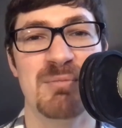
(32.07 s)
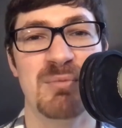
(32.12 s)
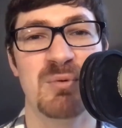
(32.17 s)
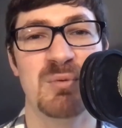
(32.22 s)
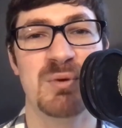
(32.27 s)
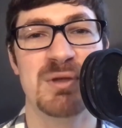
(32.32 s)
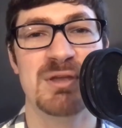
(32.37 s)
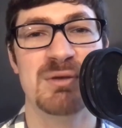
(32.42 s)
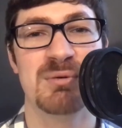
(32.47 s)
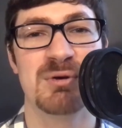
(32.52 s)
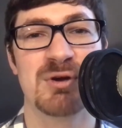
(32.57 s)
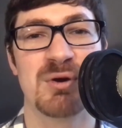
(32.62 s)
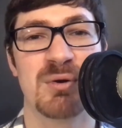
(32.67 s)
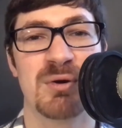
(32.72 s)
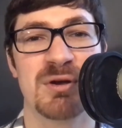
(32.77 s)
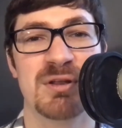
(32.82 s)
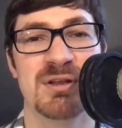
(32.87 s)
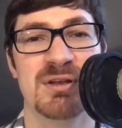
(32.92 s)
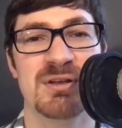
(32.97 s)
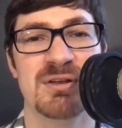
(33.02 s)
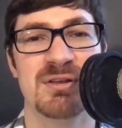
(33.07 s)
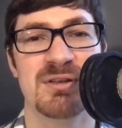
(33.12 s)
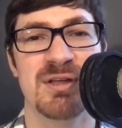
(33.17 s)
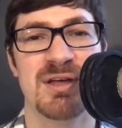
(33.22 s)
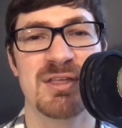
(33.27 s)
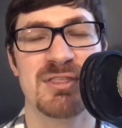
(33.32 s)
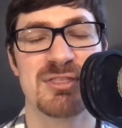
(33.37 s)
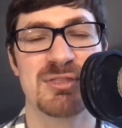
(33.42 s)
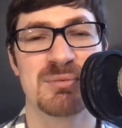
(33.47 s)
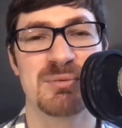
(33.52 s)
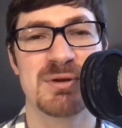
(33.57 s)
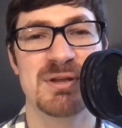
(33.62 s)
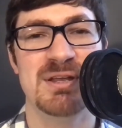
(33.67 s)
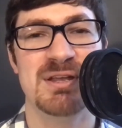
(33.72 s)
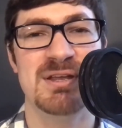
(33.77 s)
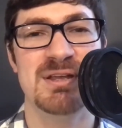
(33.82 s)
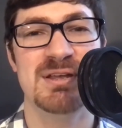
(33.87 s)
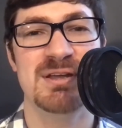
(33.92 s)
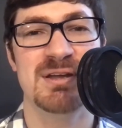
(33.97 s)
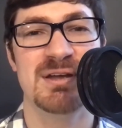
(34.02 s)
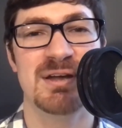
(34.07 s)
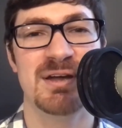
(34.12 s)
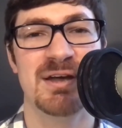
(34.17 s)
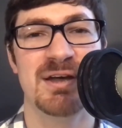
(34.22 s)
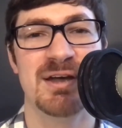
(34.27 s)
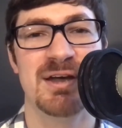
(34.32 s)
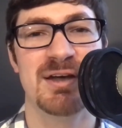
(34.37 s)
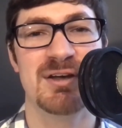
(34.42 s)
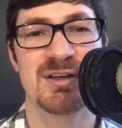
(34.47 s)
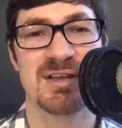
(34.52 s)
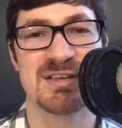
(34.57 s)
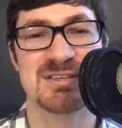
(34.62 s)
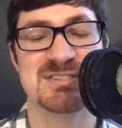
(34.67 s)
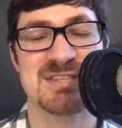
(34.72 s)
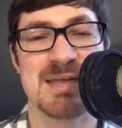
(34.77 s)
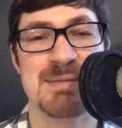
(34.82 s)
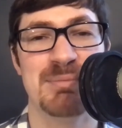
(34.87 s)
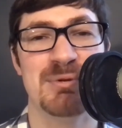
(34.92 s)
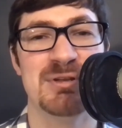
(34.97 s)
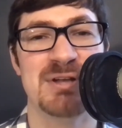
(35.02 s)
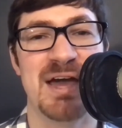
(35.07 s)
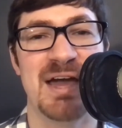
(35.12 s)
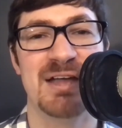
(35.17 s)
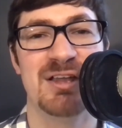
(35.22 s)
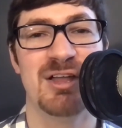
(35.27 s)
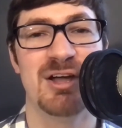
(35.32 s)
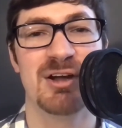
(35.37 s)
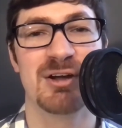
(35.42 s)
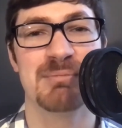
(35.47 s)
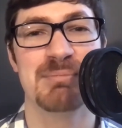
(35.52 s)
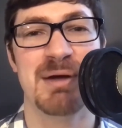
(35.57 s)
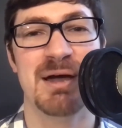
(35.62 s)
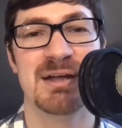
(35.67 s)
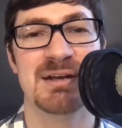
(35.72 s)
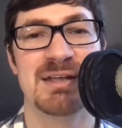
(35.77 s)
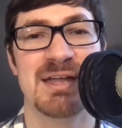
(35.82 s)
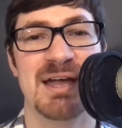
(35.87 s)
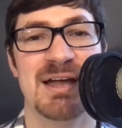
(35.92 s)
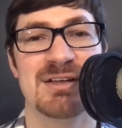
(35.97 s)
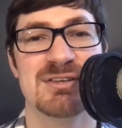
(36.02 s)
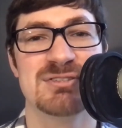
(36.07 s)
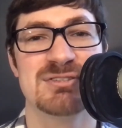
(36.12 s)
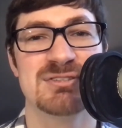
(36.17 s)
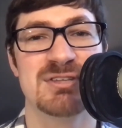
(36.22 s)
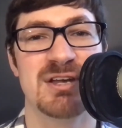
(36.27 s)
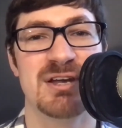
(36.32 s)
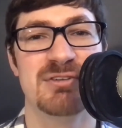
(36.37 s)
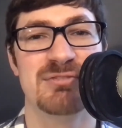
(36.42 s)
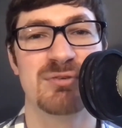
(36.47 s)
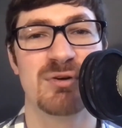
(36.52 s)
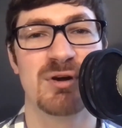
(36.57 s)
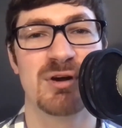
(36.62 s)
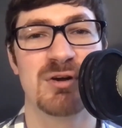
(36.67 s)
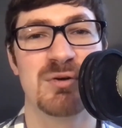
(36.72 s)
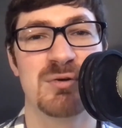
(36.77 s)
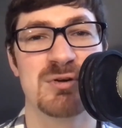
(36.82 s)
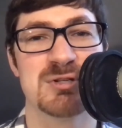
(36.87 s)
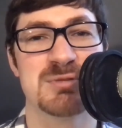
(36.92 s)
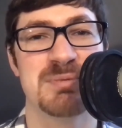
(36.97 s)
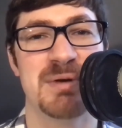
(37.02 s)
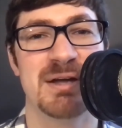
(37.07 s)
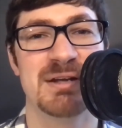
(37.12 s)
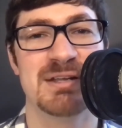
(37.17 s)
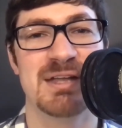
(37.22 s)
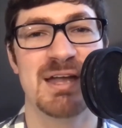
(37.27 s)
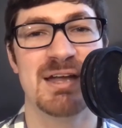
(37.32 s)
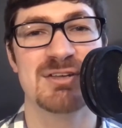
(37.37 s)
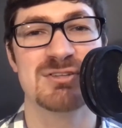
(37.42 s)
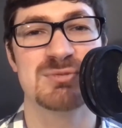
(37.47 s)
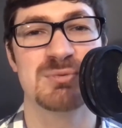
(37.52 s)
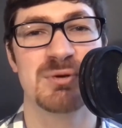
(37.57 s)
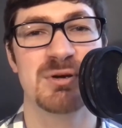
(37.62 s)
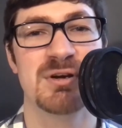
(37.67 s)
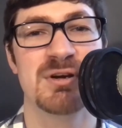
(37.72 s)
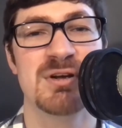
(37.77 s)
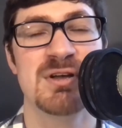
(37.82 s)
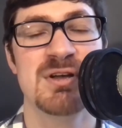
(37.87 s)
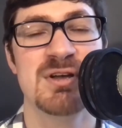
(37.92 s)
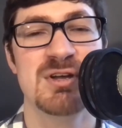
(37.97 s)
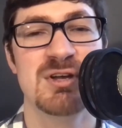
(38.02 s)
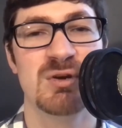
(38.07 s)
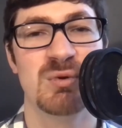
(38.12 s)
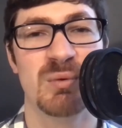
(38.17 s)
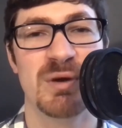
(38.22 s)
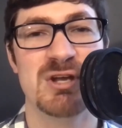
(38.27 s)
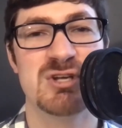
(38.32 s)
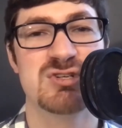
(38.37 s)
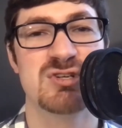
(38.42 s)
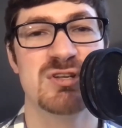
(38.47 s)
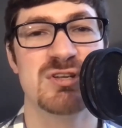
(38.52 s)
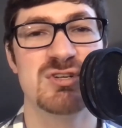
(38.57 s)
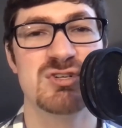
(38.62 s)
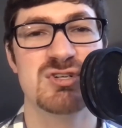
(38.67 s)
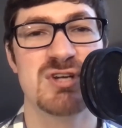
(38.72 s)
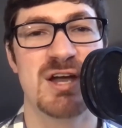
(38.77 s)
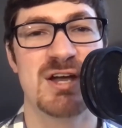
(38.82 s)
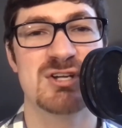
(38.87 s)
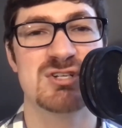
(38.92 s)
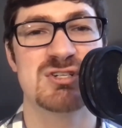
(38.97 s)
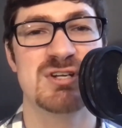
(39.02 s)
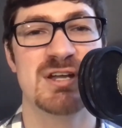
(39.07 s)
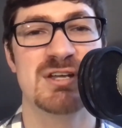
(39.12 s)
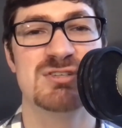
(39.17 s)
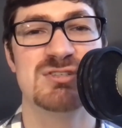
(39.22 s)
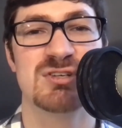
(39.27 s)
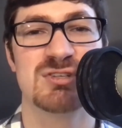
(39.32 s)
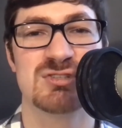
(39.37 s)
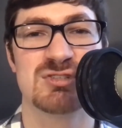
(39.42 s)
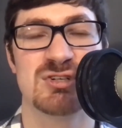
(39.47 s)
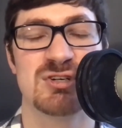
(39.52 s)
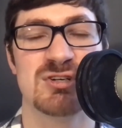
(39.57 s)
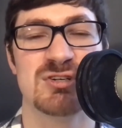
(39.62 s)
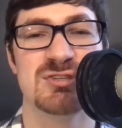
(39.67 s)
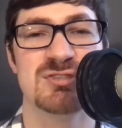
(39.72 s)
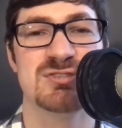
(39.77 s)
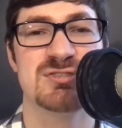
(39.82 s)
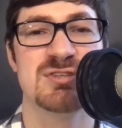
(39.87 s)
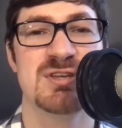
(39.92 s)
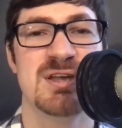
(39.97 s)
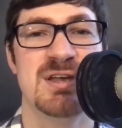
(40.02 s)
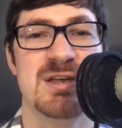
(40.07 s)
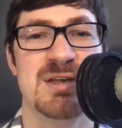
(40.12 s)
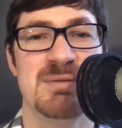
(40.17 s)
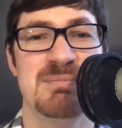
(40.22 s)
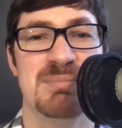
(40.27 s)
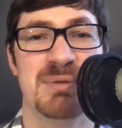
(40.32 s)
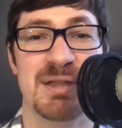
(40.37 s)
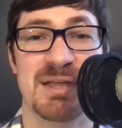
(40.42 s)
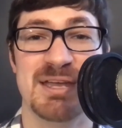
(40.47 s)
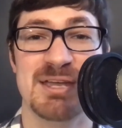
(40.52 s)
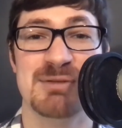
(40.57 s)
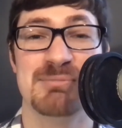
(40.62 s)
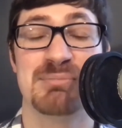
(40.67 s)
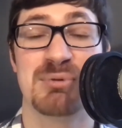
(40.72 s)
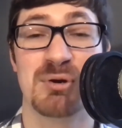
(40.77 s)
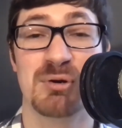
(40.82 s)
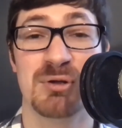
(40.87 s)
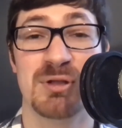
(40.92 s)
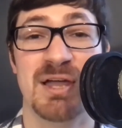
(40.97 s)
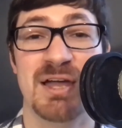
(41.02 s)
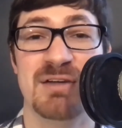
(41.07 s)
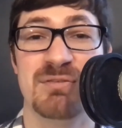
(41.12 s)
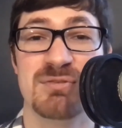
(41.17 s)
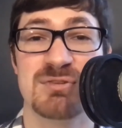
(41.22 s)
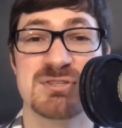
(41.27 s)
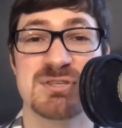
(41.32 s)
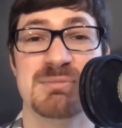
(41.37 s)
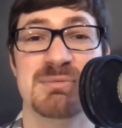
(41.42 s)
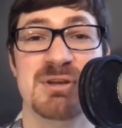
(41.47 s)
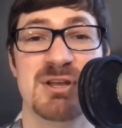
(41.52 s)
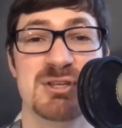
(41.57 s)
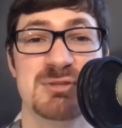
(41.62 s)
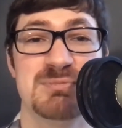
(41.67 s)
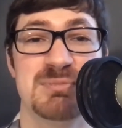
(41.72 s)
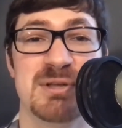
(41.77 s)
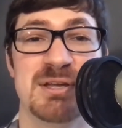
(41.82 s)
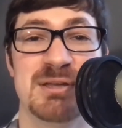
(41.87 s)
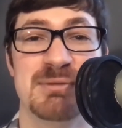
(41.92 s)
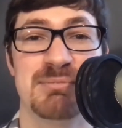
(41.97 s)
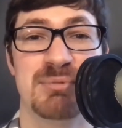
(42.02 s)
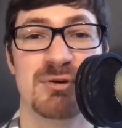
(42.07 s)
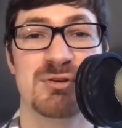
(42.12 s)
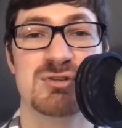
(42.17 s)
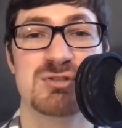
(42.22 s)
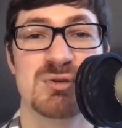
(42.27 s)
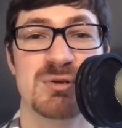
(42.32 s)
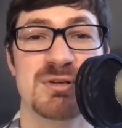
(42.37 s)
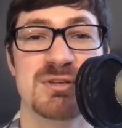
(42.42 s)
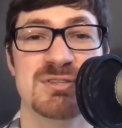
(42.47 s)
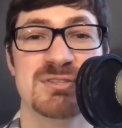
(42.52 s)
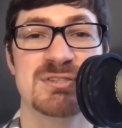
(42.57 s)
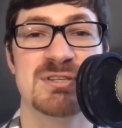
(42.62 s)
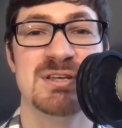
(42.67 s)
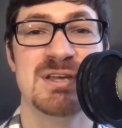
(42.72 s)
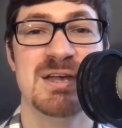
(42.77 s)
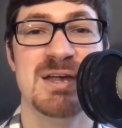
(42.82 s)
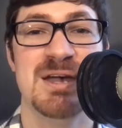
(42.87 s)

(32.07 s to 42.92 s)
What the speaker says: We recorded 3 example dialogue podcasts for our course podcast, where Rachel and Josh and I took turns playing pro-life with someone else playing pro-choice.